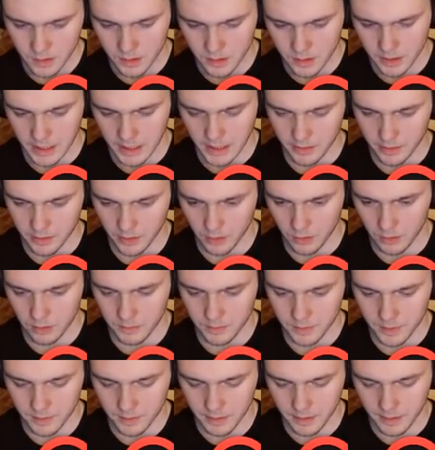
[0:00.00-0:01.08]
Can't
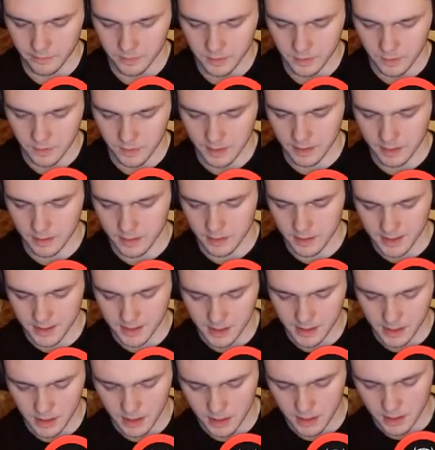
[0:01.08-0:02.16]
Golem, even though
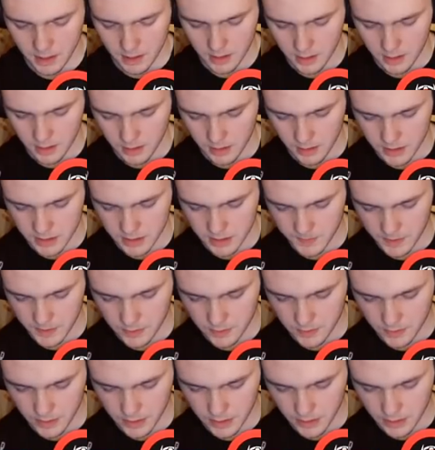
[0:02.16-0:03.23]
let's be
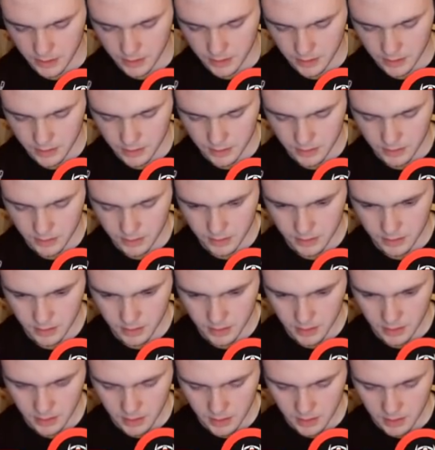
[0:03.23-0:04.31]
greedy.
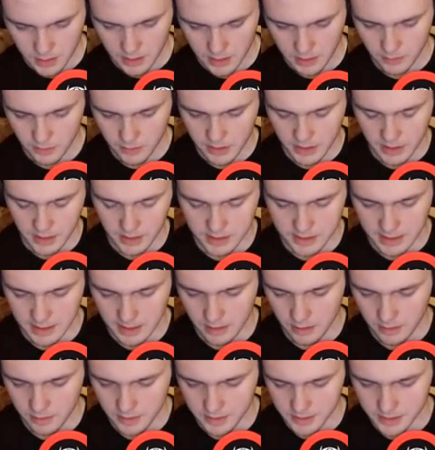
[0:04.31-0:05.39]
I think with King
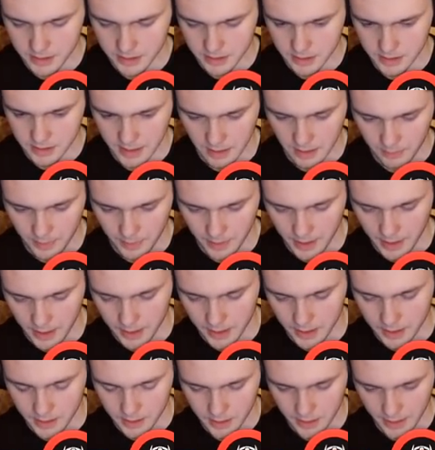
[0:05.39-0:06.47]
Tower, this isn't that bad.
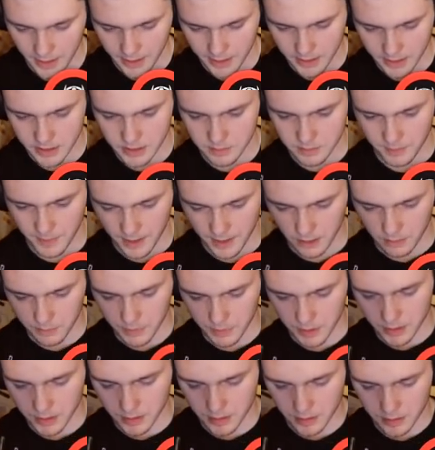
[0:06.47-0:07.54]
And I can just Mega Minion.